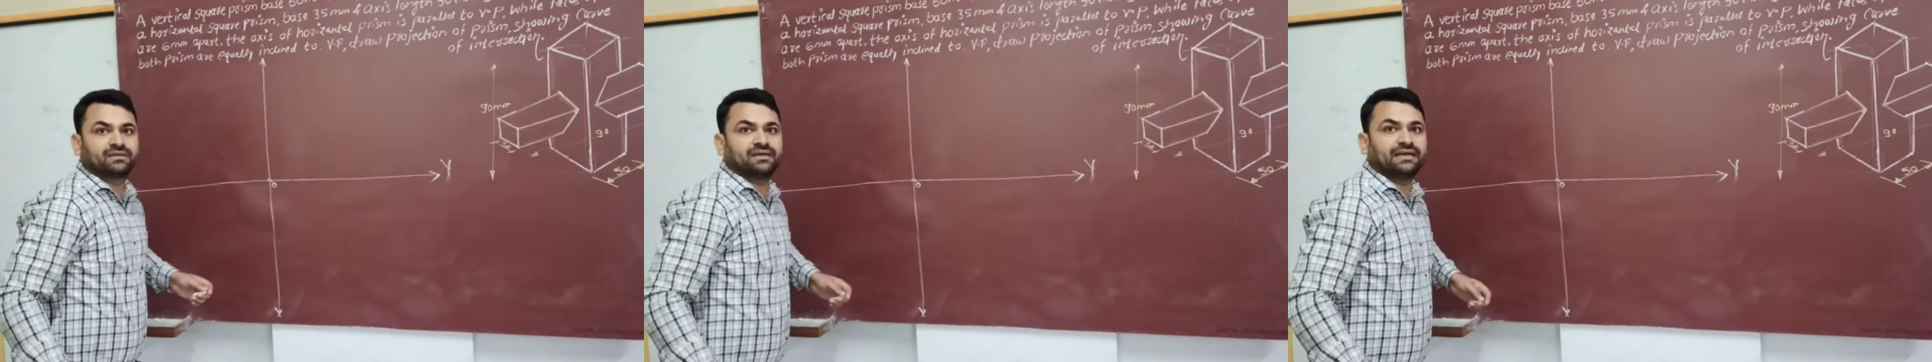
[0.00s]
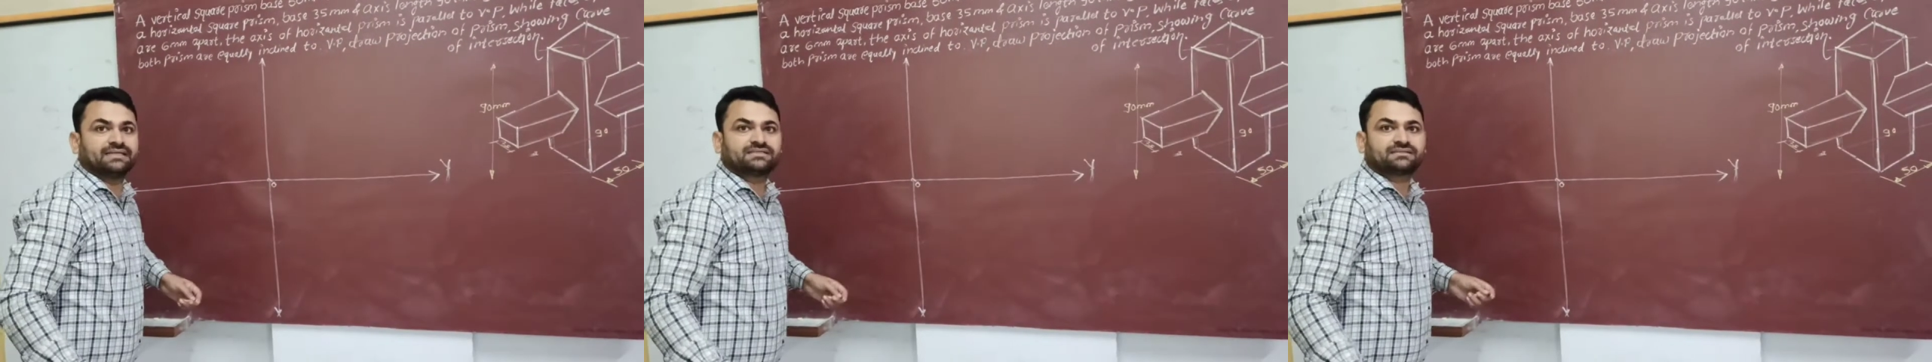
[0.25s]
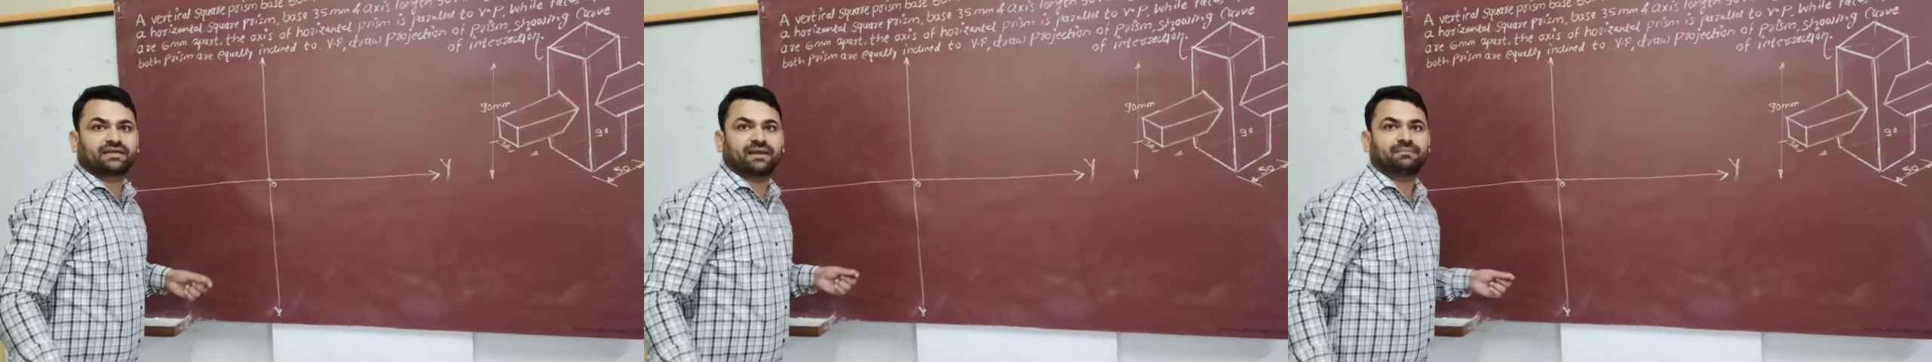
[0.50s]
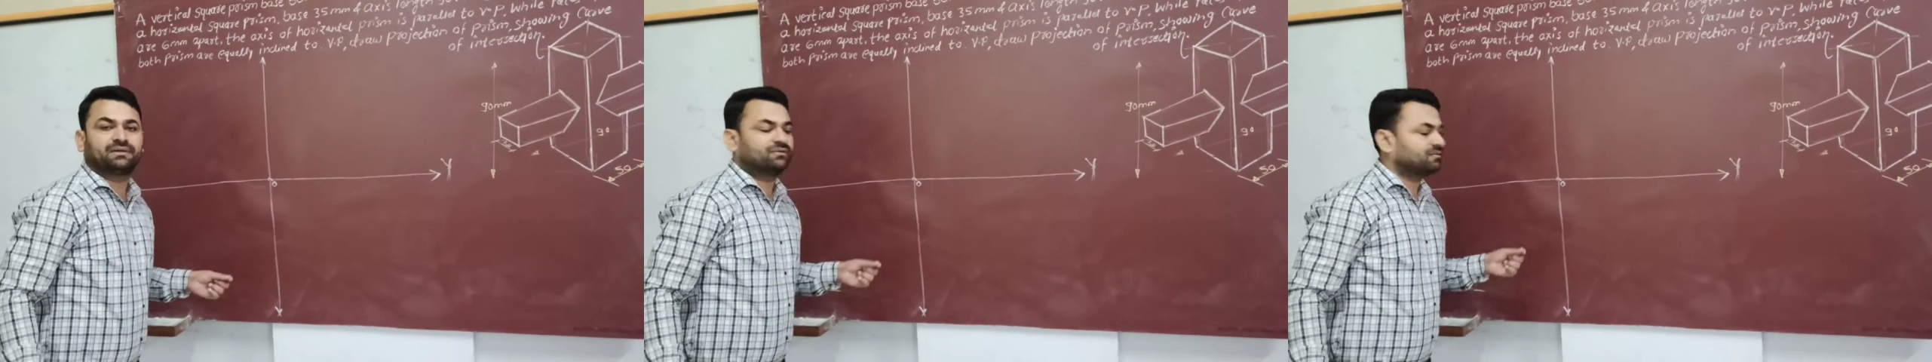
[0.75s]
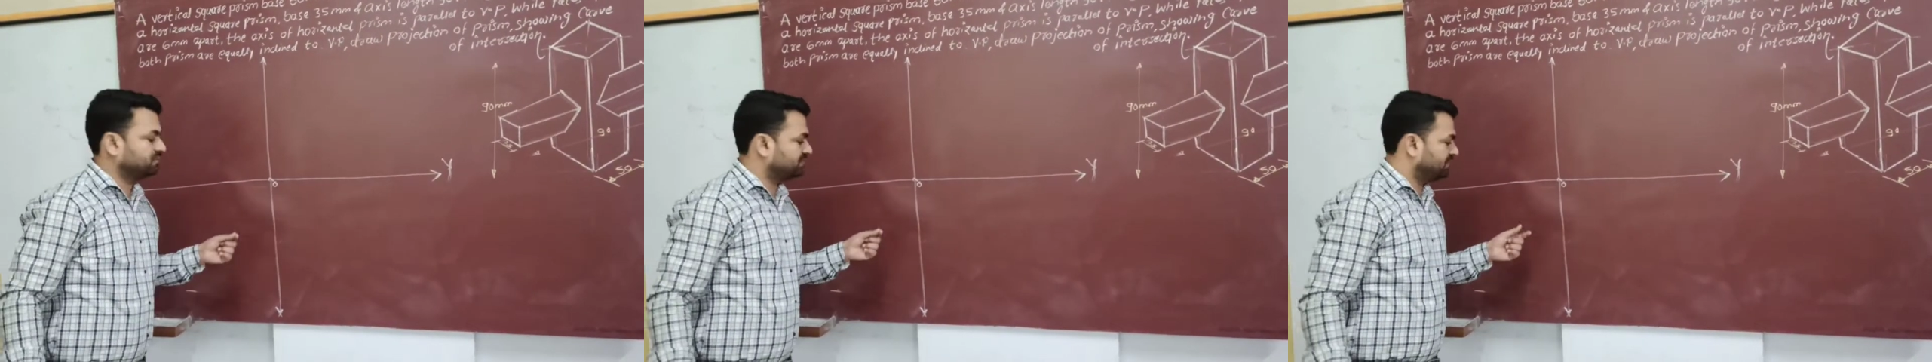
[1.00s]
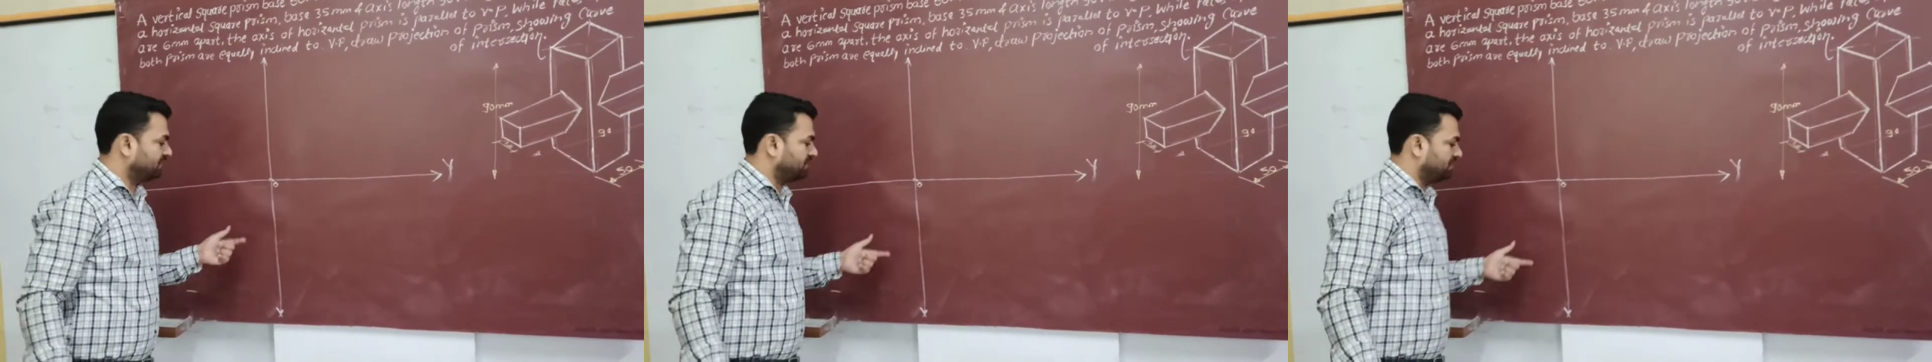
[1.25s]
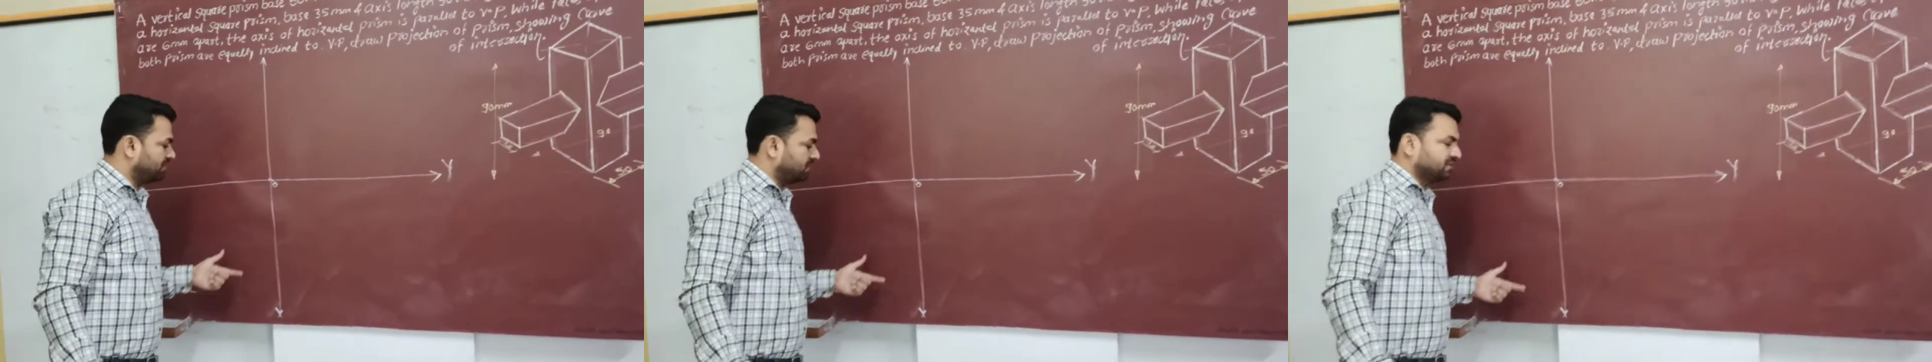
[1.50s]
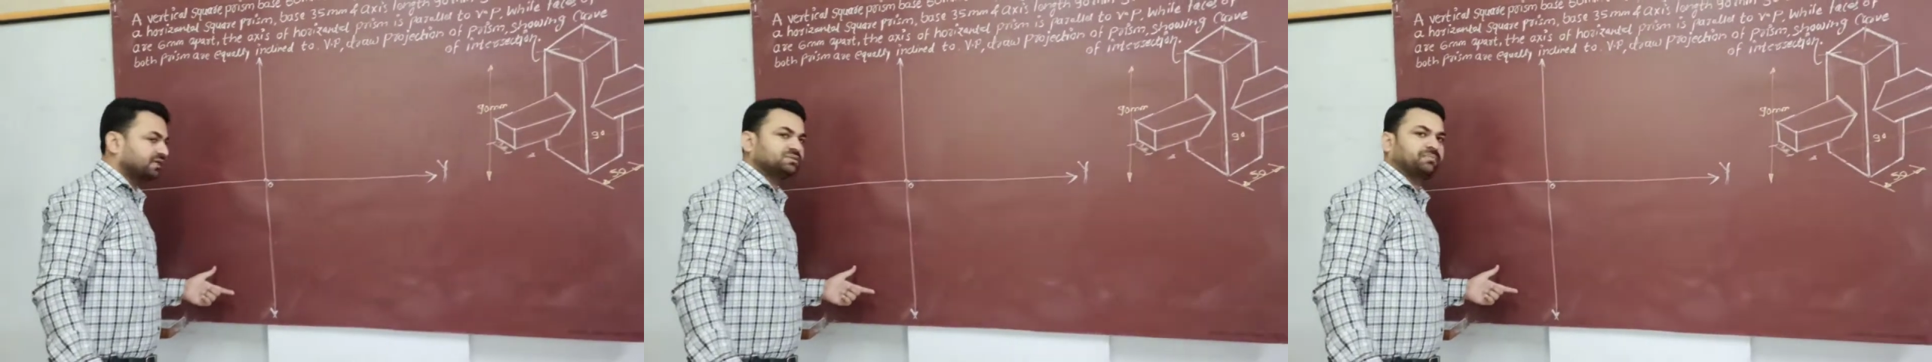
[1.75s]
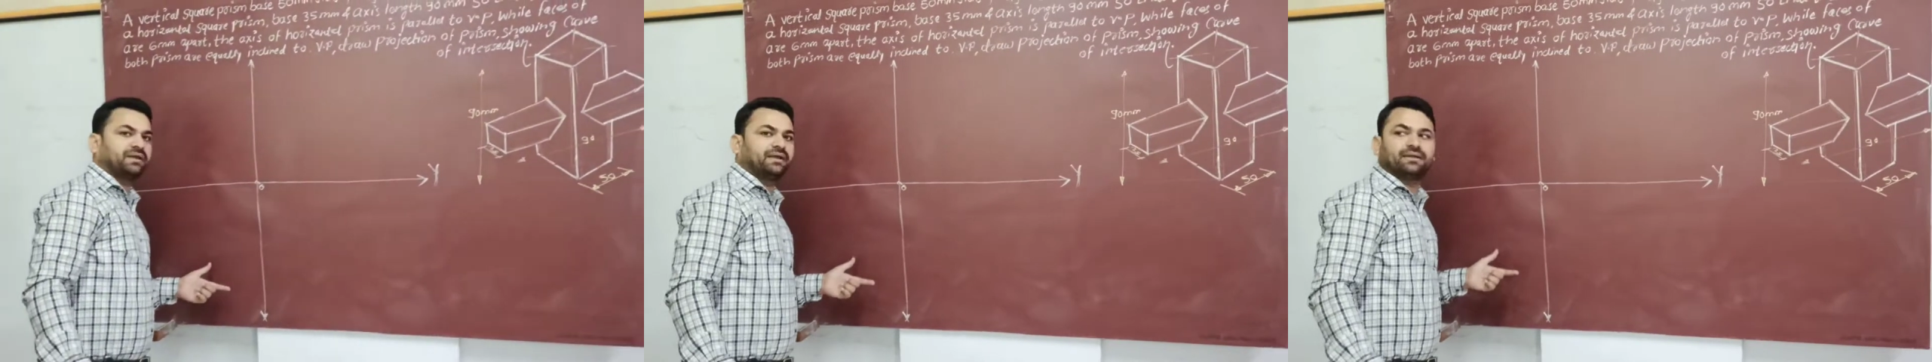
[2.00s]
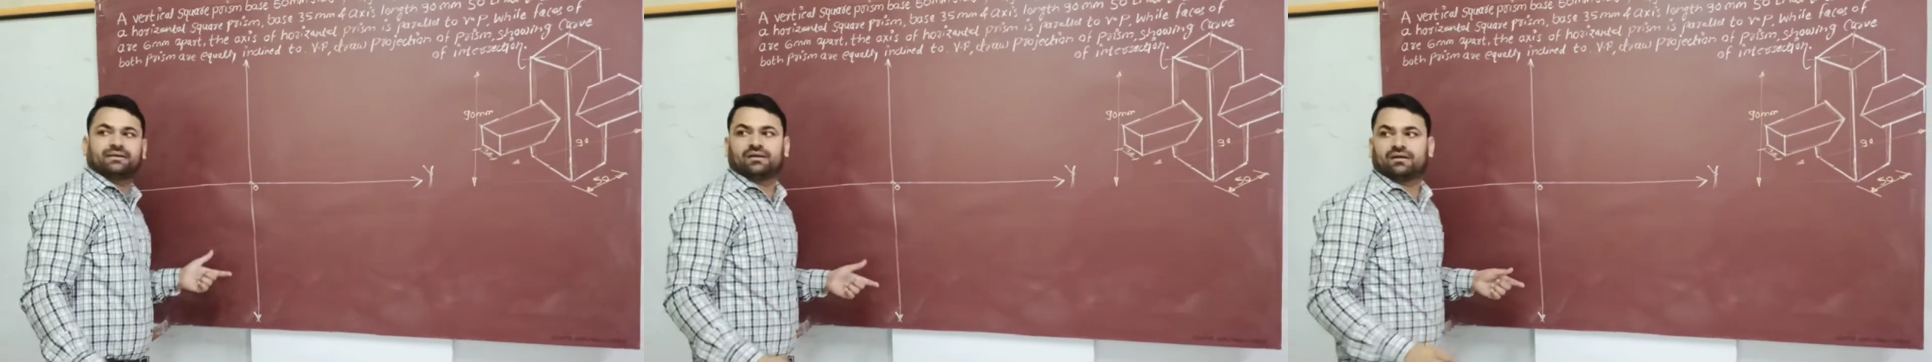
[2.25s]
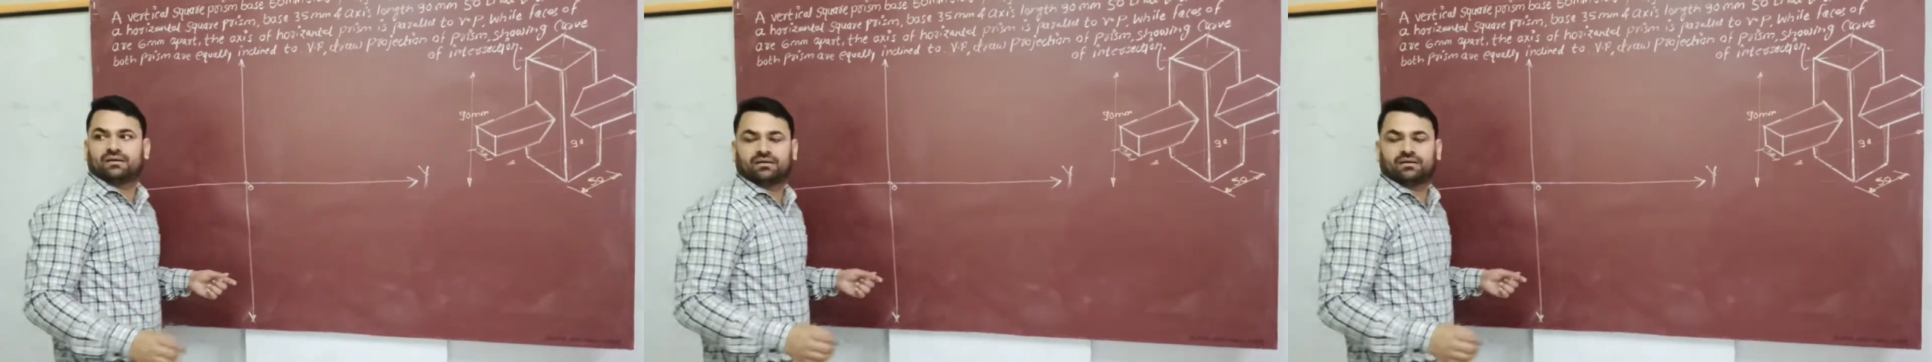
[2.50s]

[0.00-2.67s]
it is kept on HP